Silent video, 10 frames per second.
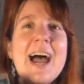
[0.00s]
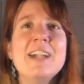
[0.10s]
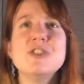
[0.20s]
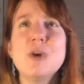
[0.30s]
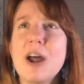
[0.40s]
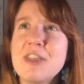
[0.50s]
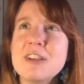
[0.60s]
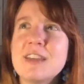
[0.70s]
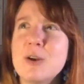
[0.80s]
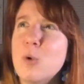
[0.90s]
And so I
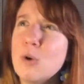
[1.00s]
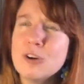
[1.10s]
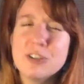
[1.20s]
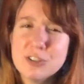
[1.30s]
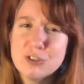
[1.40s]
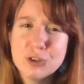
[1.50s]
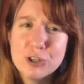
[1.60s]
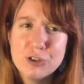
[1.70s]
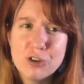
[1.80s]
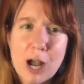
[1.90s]
think that horror does such a
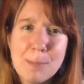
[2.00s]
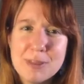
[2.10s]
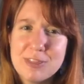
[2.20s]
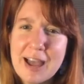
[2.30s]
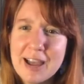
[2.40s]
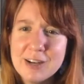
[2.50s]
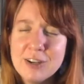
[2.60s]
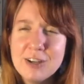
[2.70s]
good job at that